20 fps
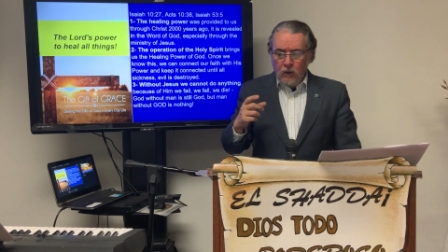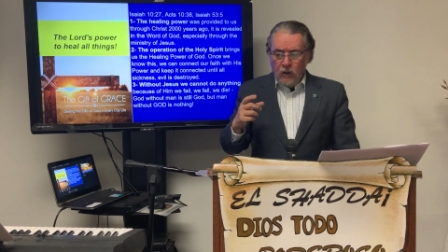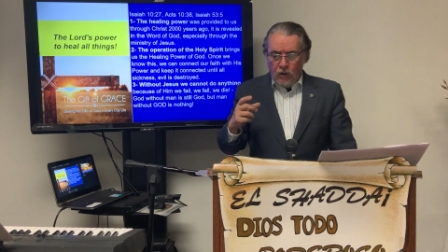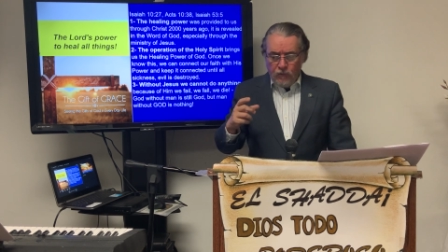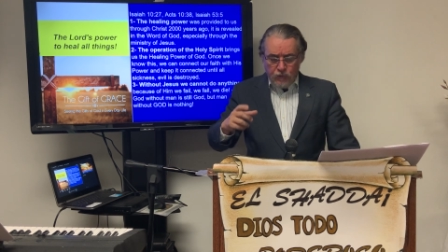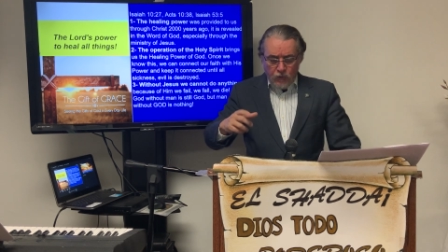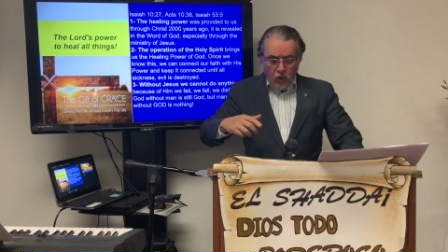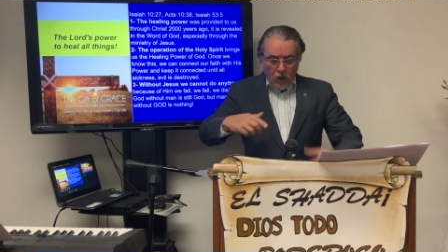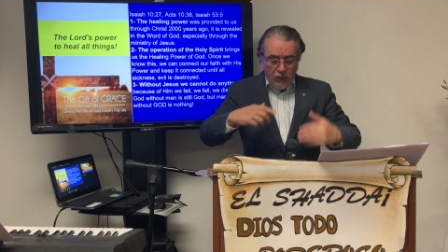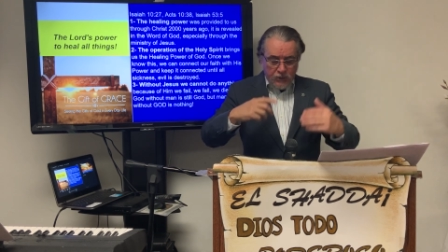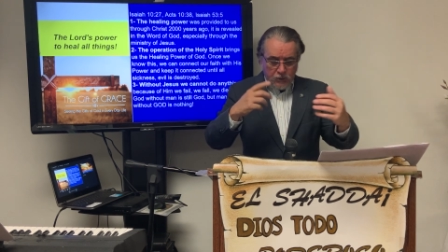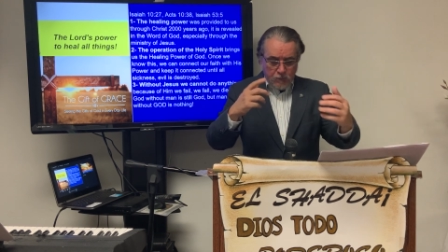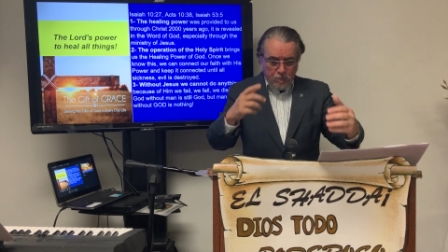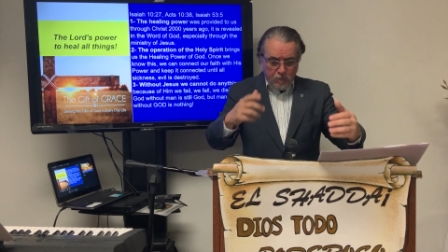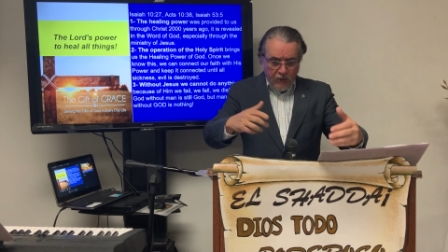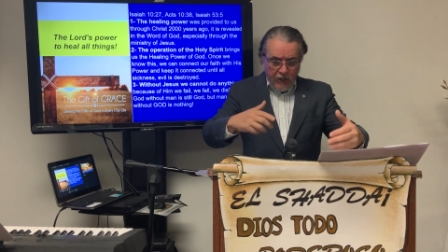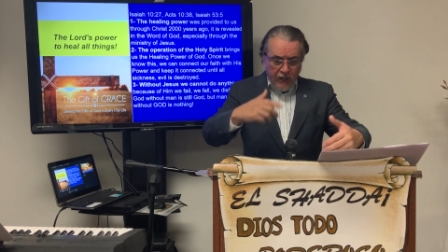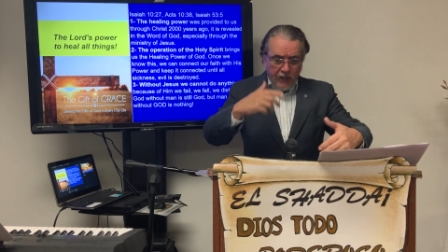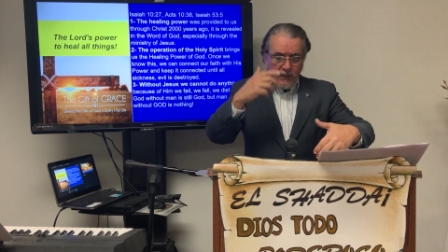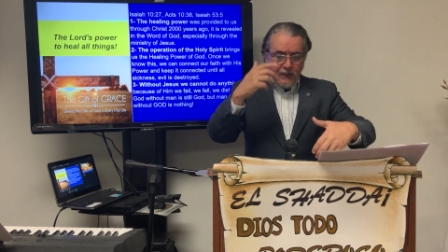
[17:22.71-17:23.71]
Of course,
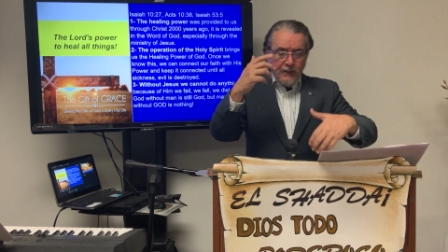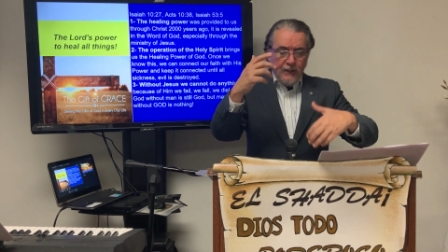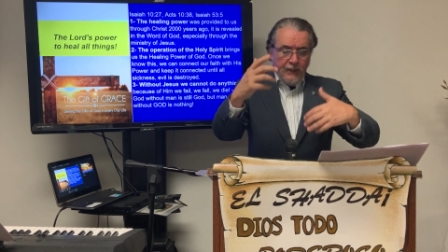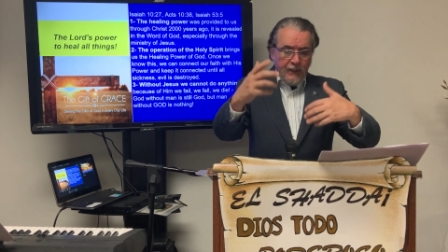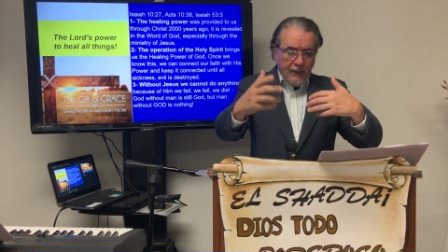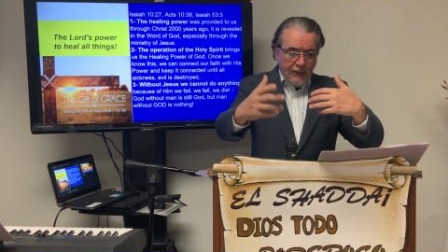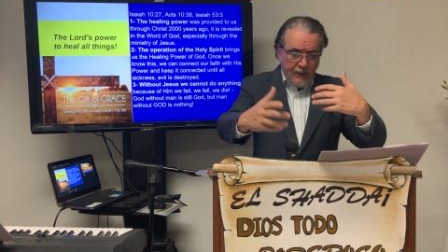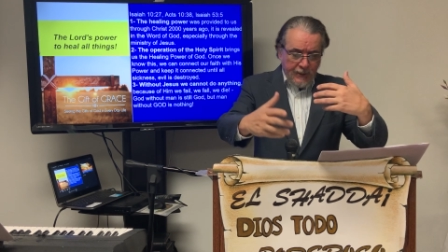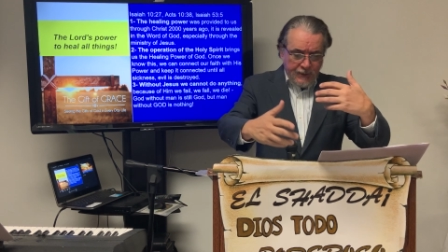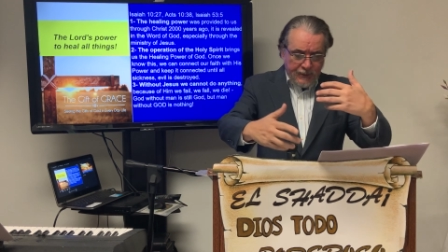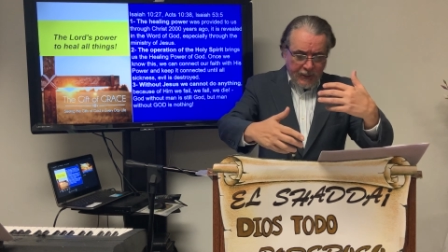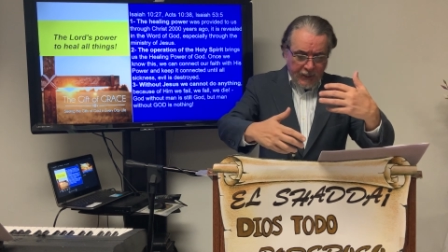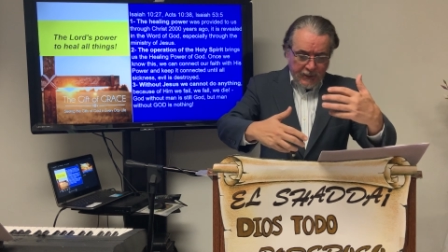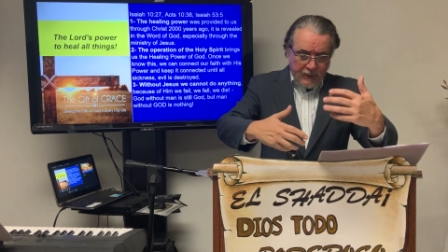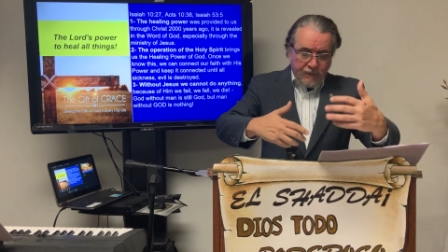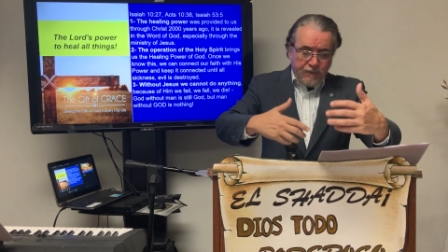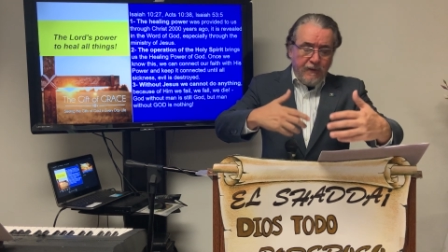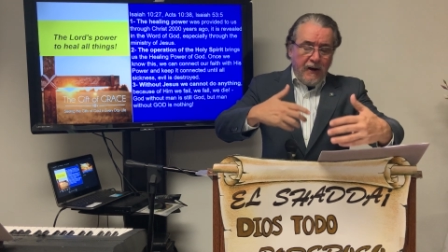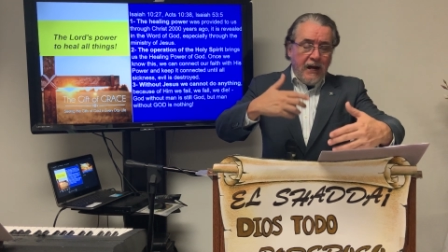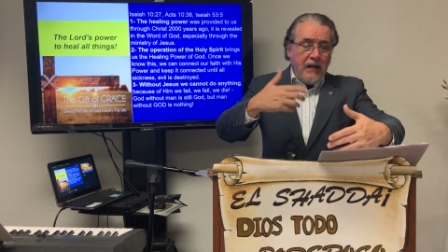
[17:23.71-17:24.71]
praying,
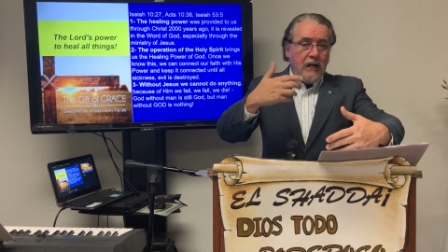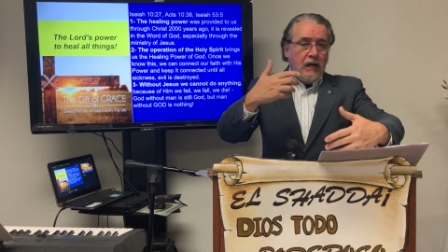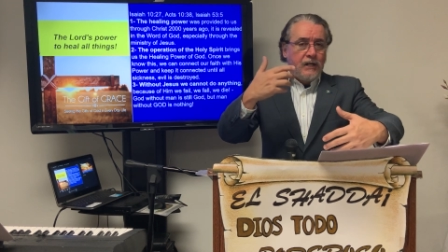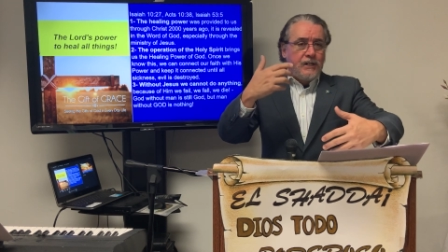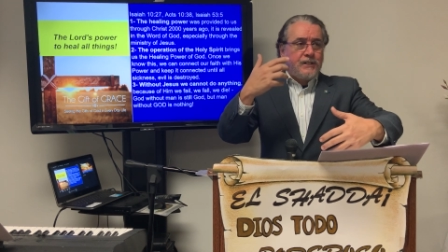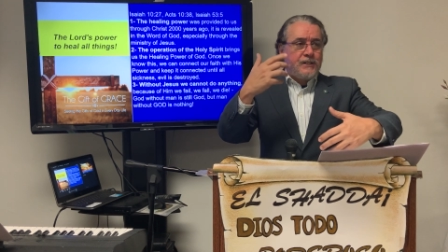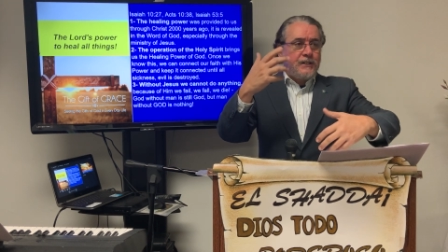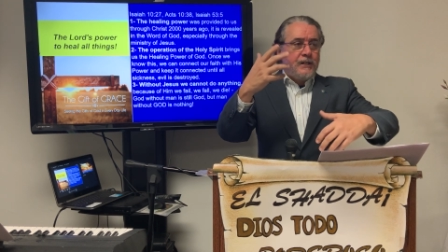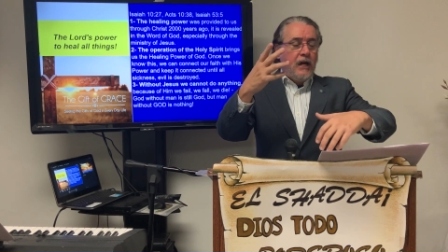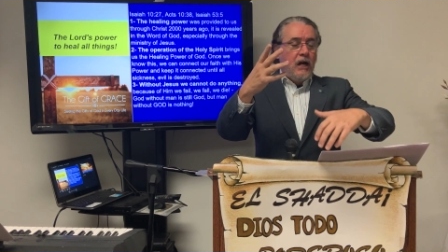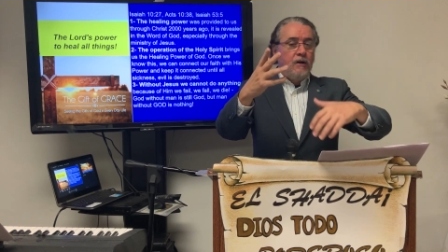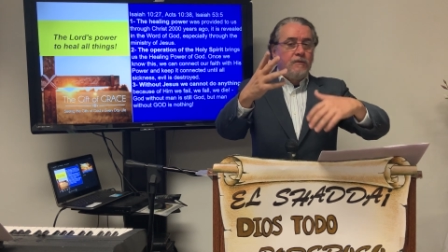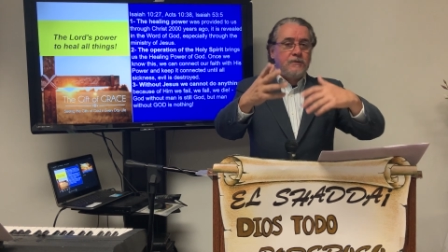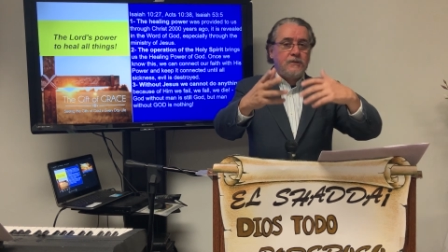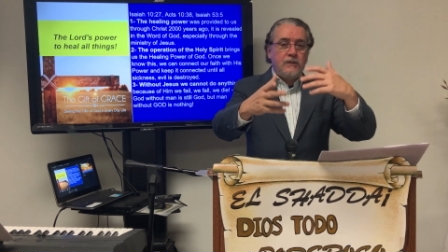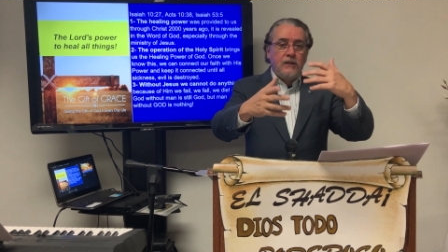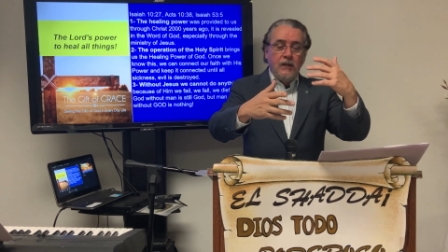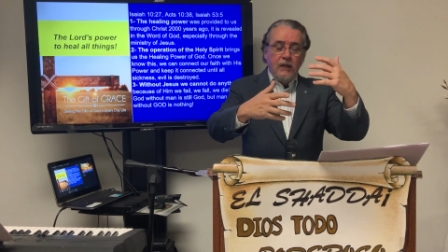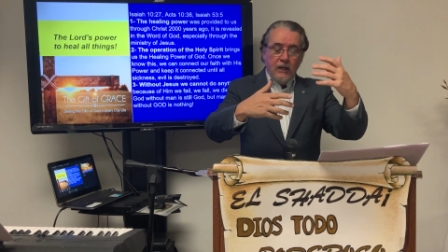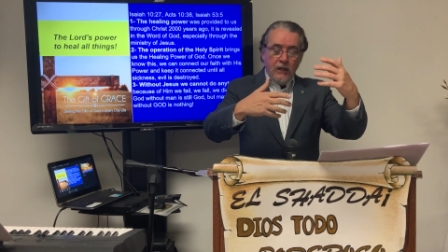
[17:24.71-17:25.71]
sanctify
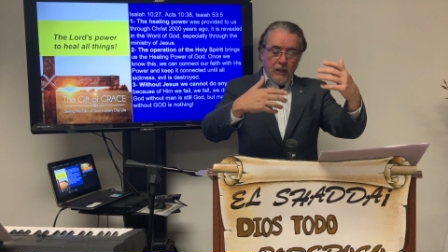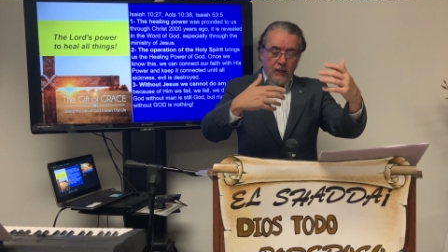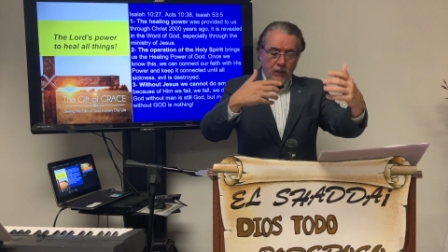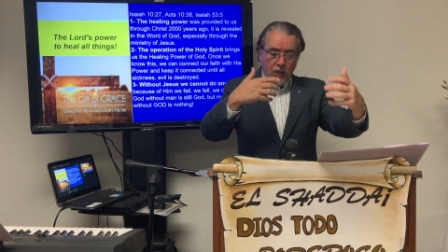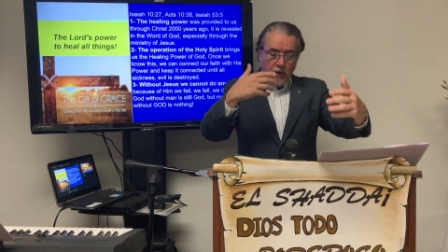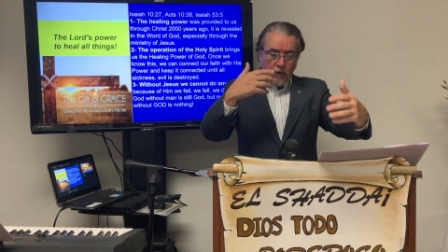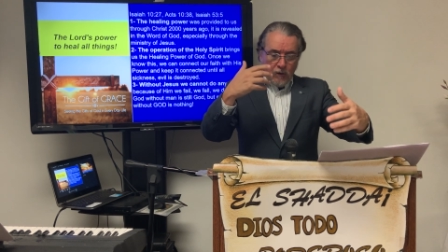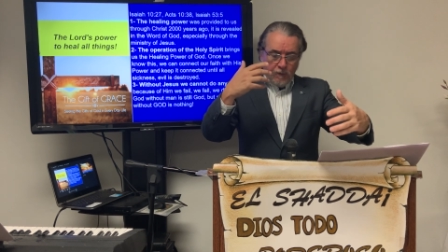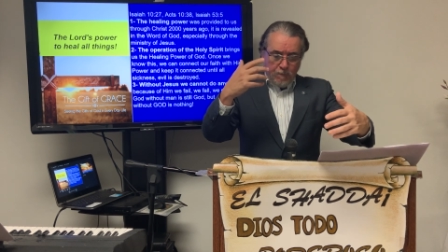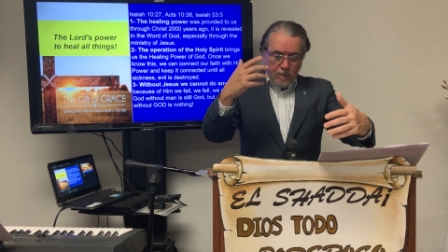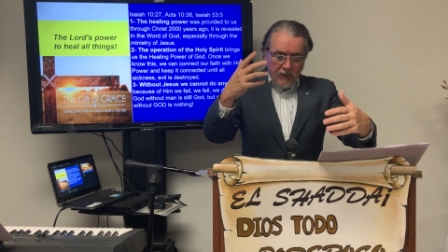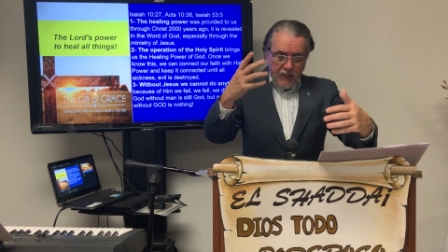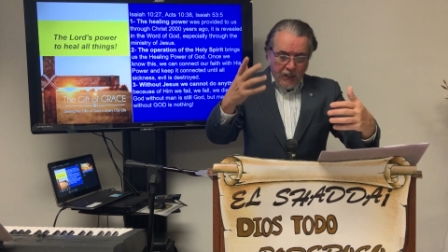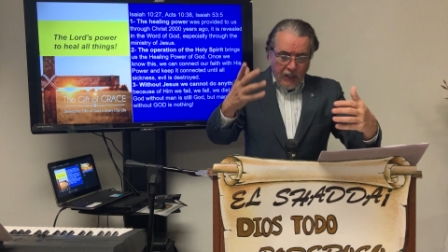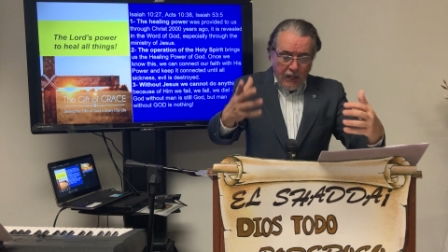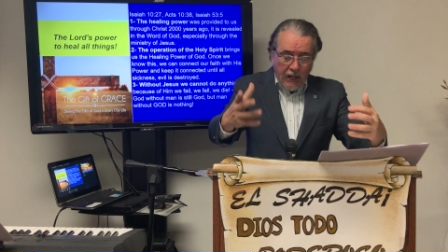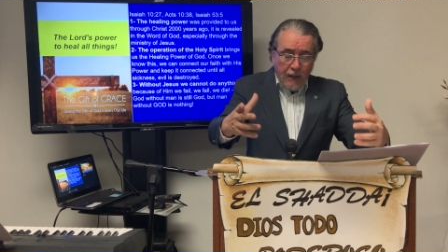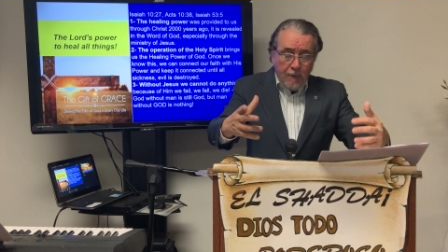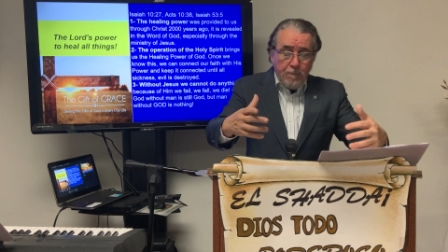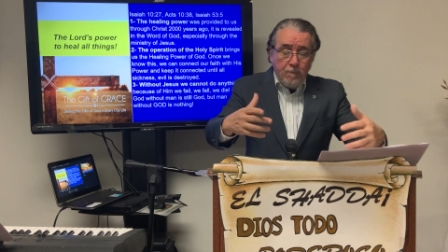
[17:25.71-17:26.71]
ourselves, you know, be
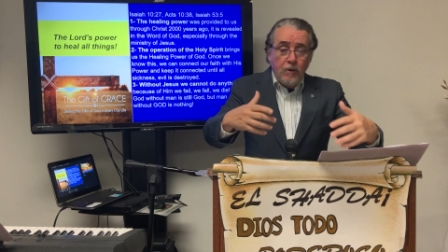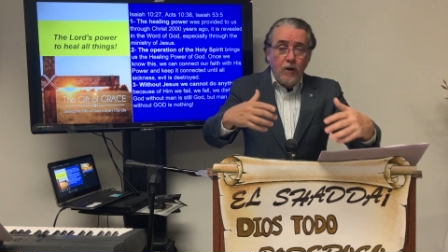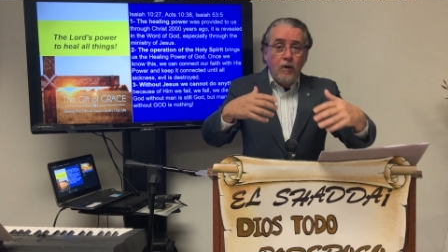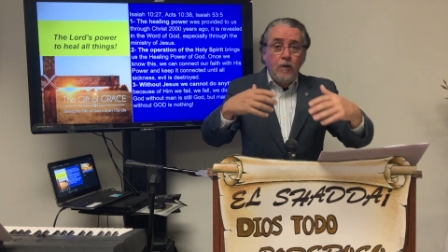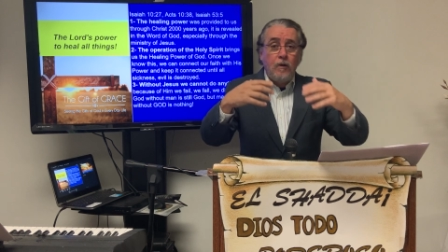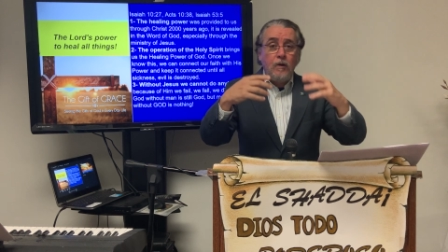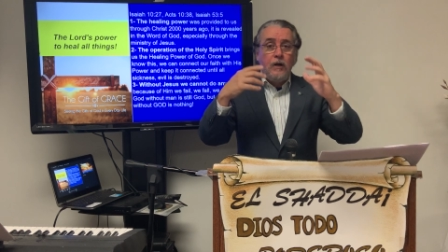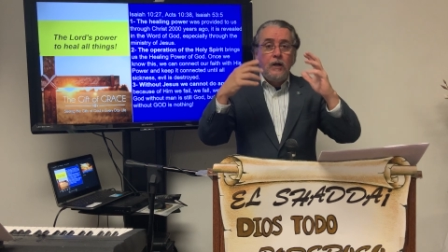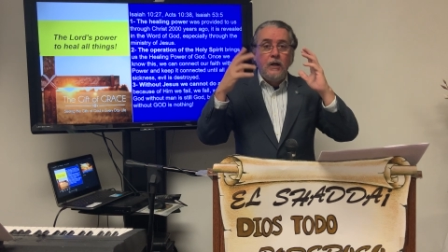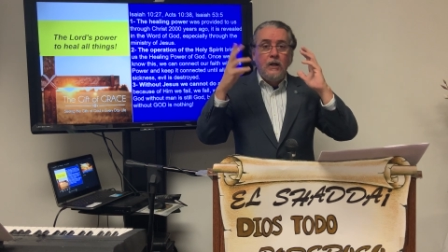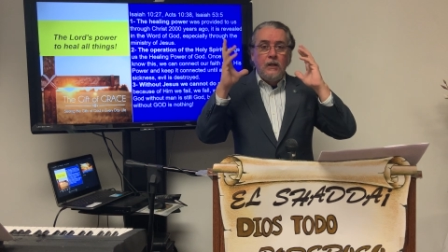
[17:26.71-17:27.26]
humble,